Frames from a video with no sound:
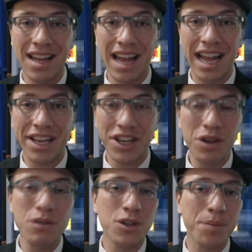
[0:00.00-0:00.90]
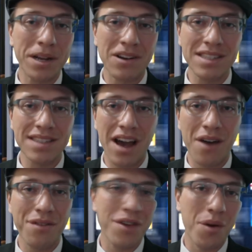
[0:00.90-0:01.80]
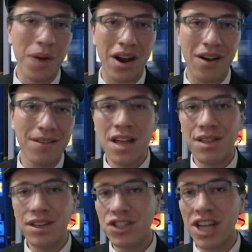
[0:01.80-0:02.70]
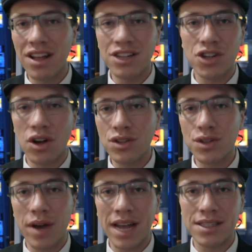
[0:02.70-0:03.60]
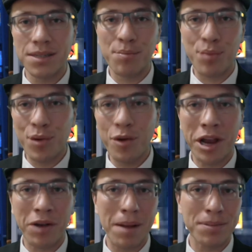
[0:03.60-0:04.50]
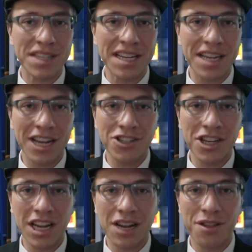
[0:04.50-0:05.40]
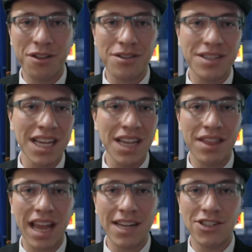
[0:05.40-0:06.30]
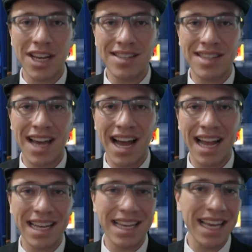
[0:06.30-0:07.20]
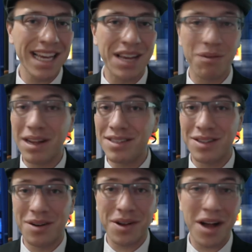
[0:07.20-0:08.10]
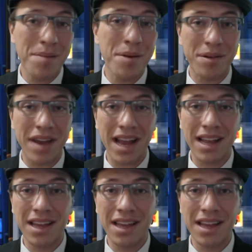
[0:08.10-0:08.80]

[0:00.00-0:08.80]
A huge appearance out of nowhere. This challenge also had some brewing representation. In 13th, a Jeskai Kiki Resto combo deck,